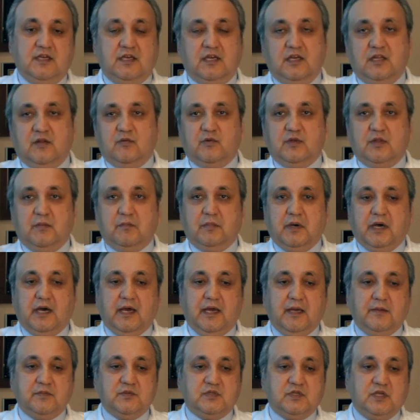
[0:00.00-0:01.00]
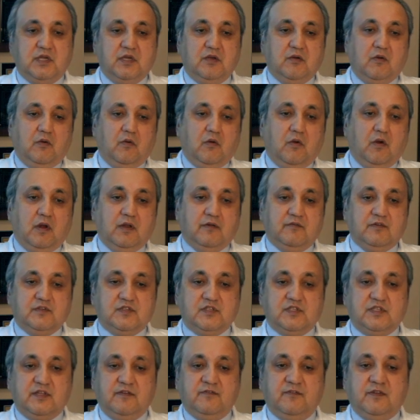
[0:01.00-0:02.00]
either with a biopsy or liver
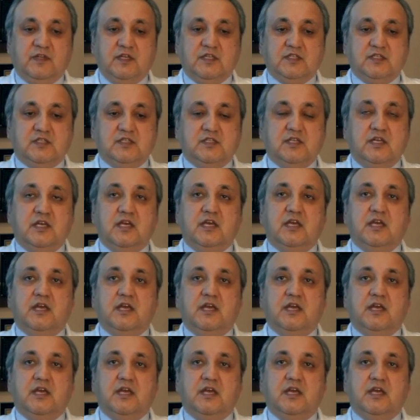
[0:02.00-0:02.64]
stiffness,